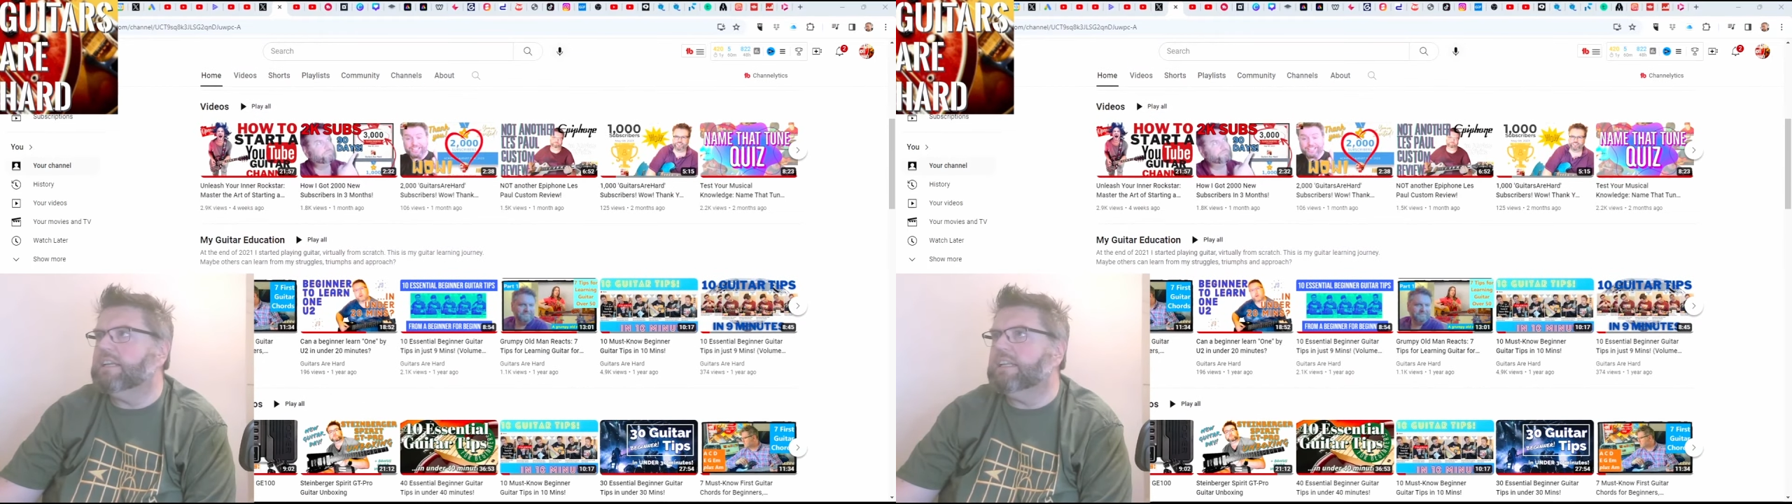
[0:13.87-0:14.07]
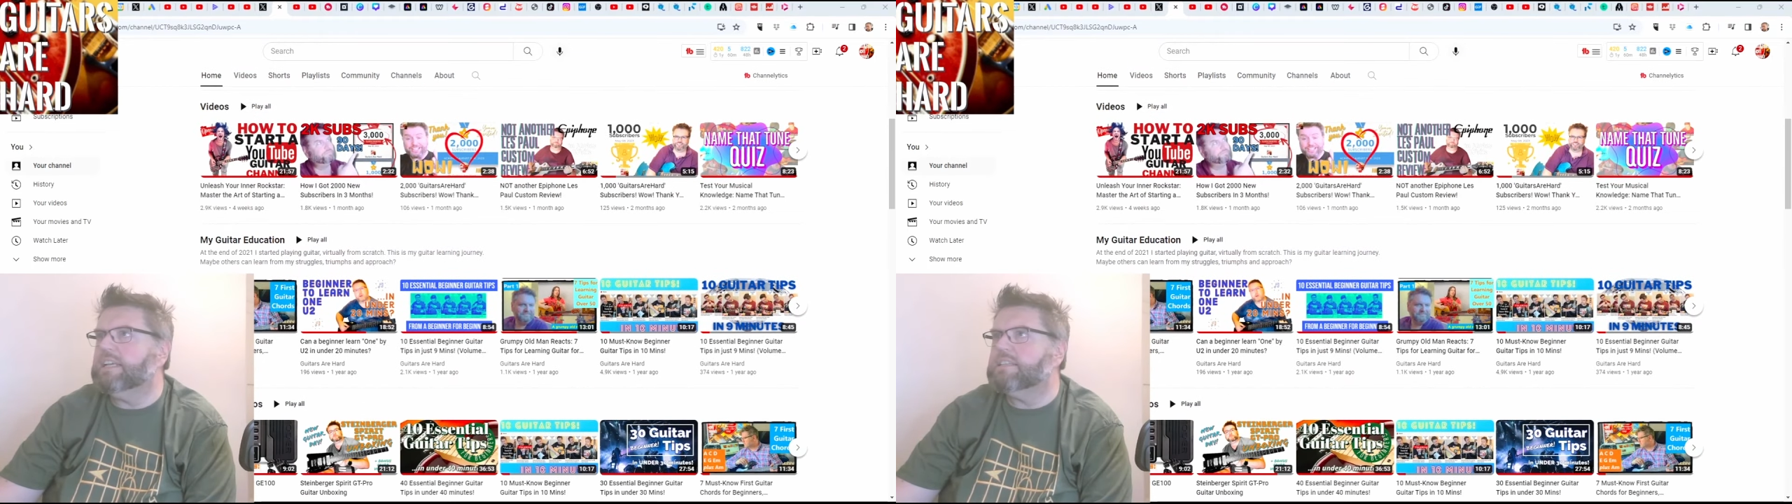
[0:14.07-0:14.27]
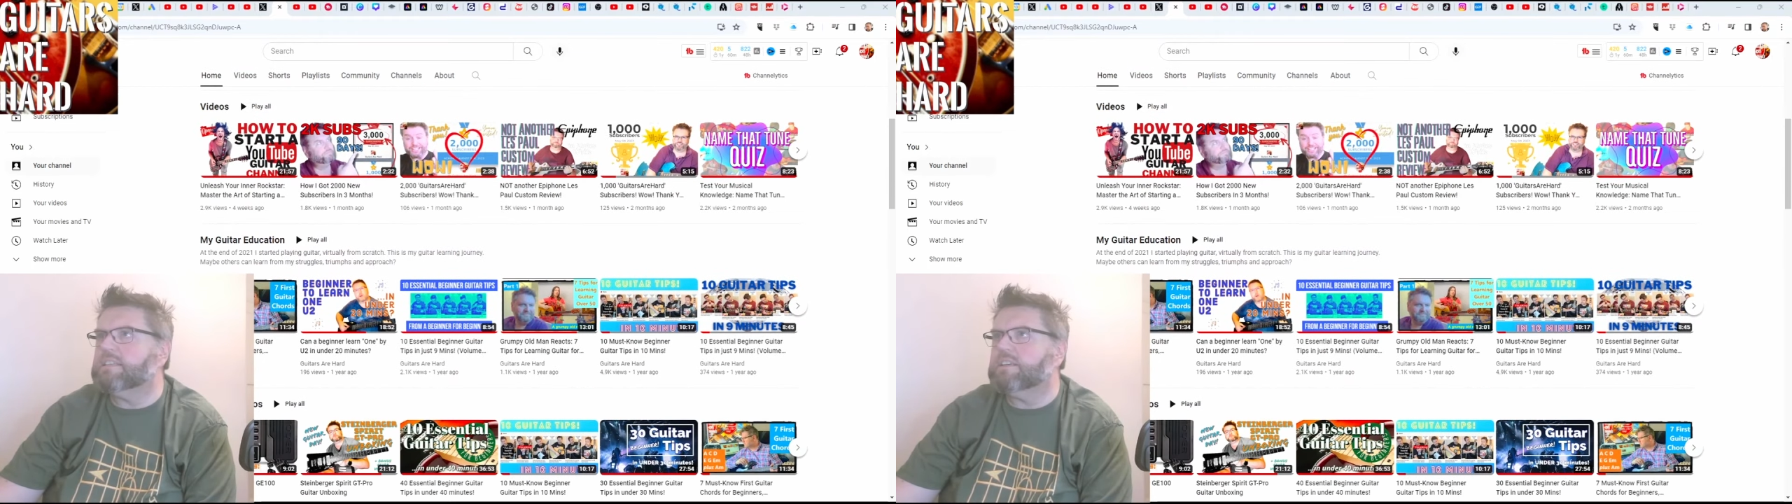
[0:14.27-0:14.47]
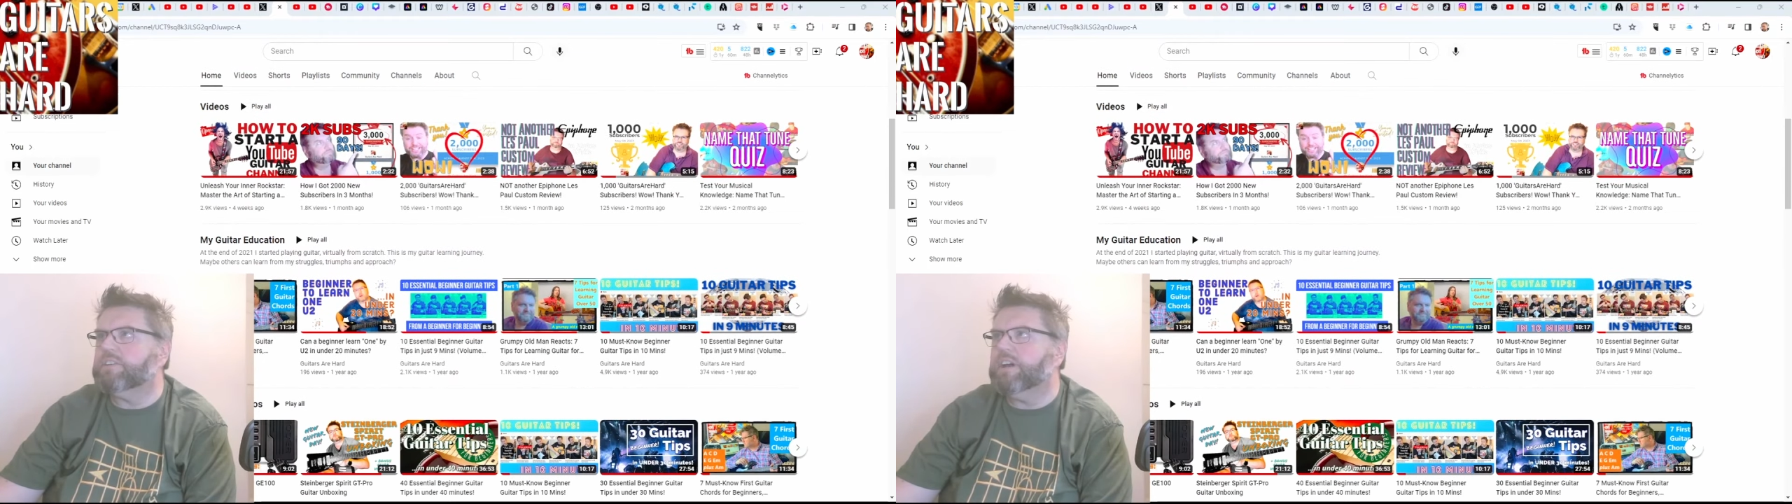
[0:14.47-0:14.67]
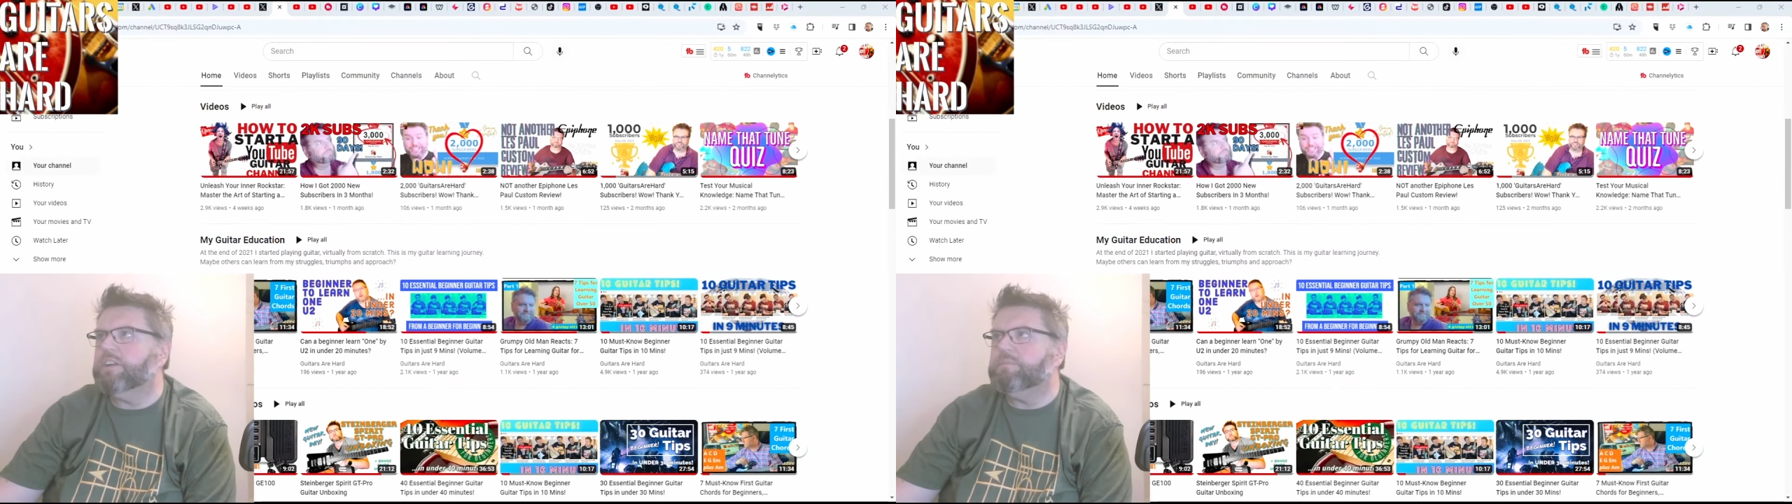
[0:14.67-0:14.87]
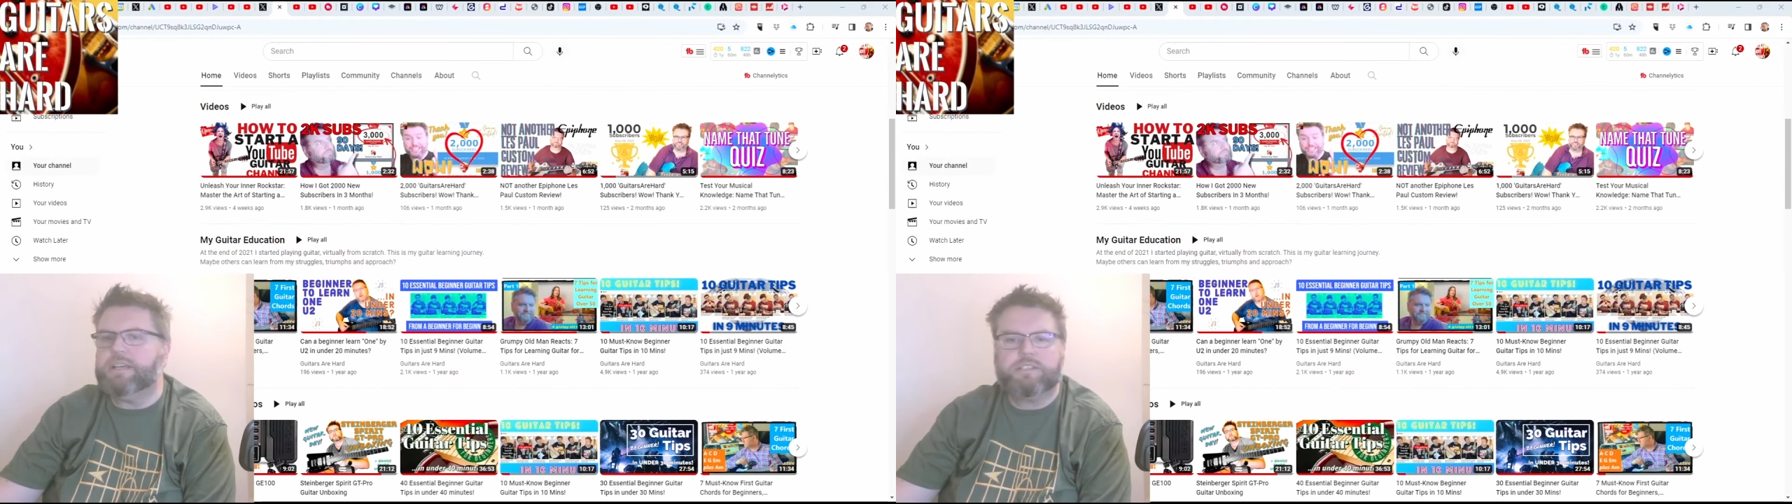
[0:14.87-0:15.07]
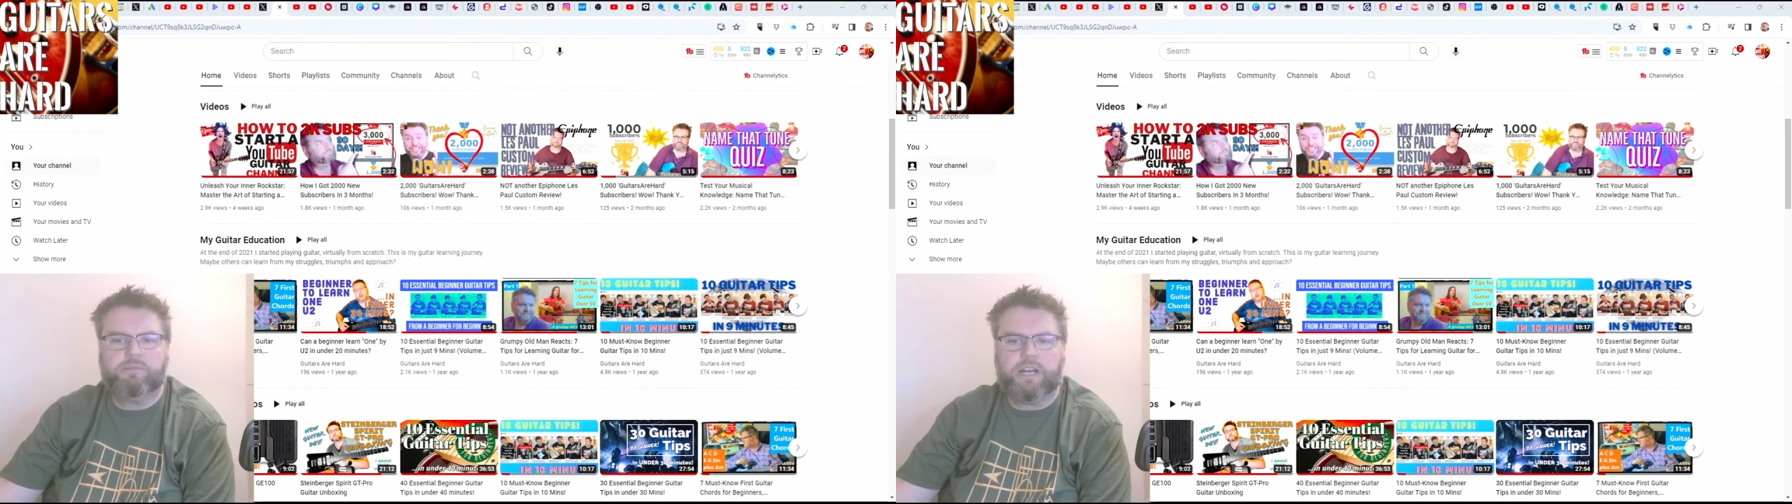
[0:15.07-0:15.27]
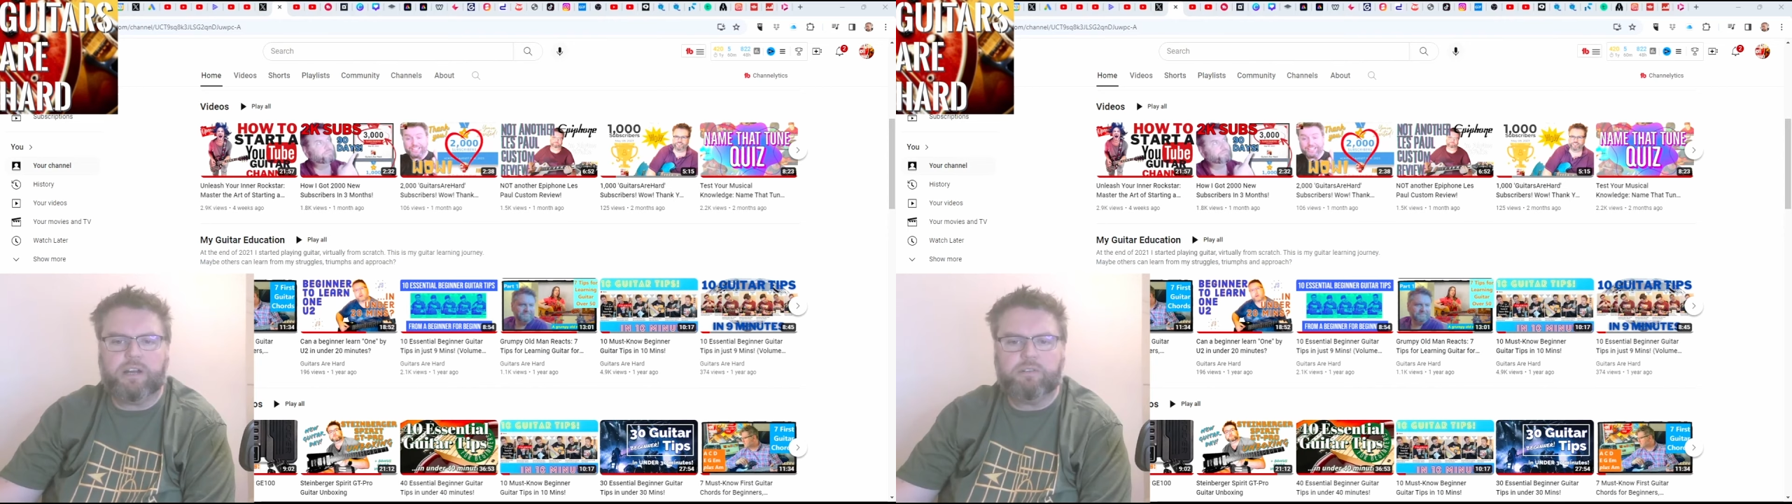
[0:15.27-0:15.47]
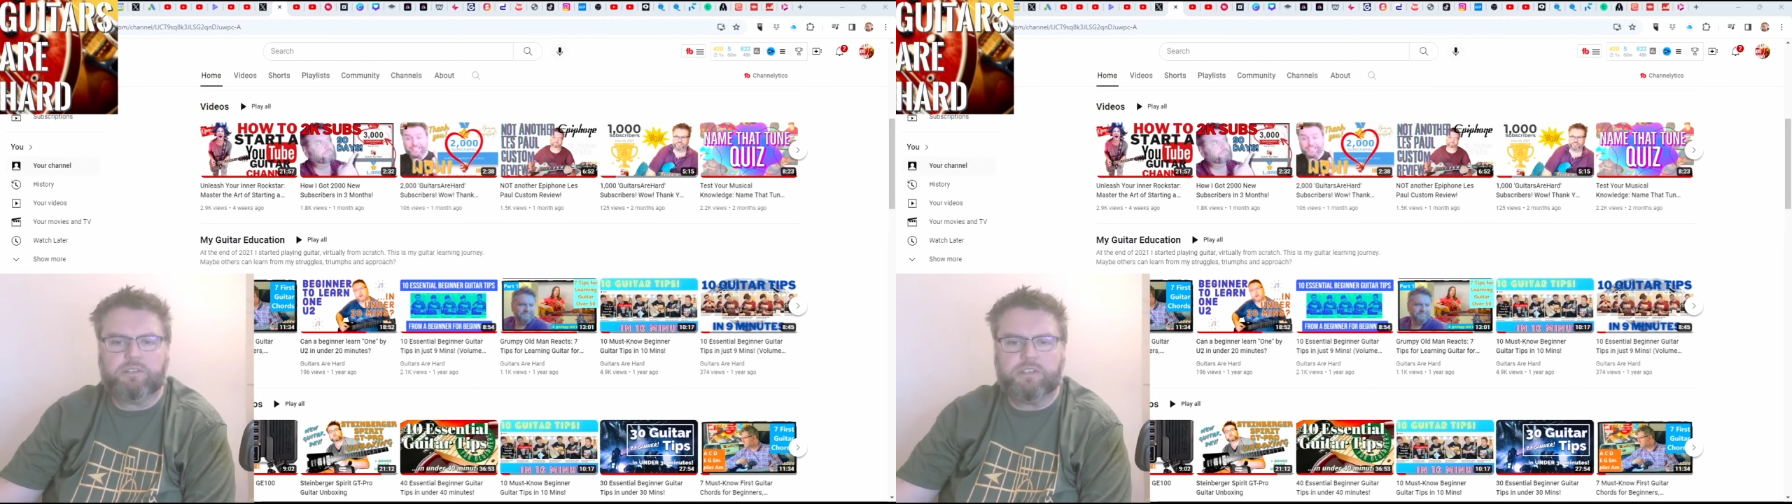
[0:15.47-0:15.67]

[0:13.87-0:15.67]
any lessons. I've kind of messed around,